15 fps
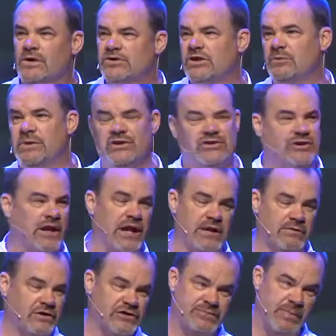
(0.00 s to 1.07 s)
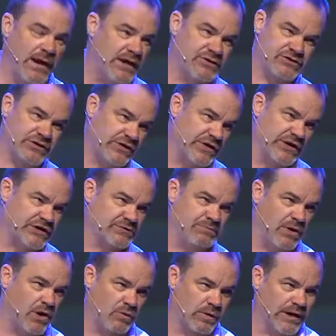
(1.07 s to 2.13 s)
What should we say in response to
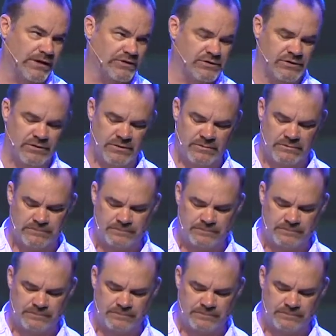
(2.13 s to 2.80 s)
this? Paul writes.